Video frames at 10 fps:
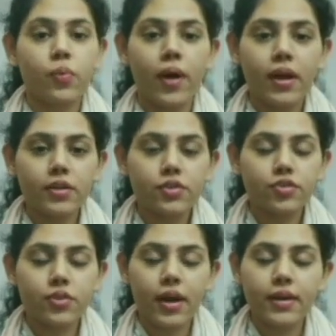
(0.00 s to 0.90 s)
So while
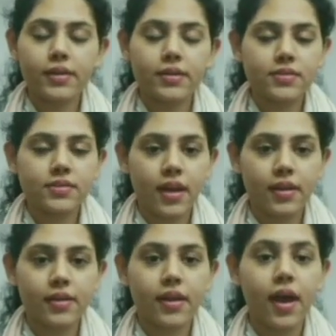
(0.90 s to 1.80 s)
you try and
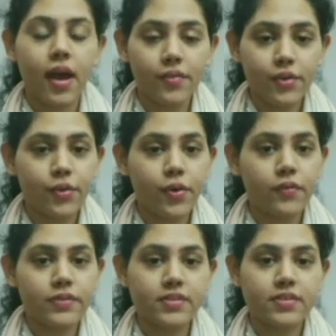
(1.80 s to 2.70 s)
understand, have a
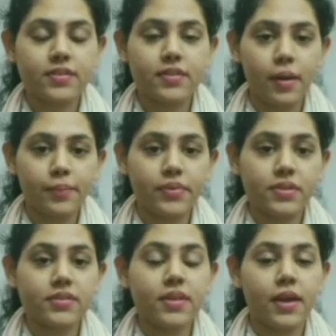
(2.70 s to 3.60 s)
look of these
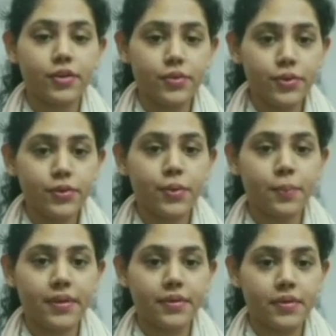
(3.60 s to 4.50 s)
examples and you'll
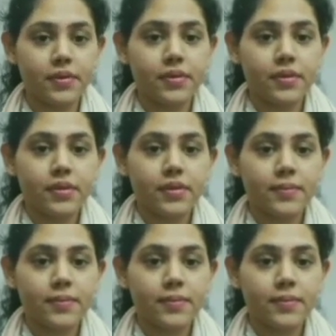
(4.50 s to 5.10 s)
know better.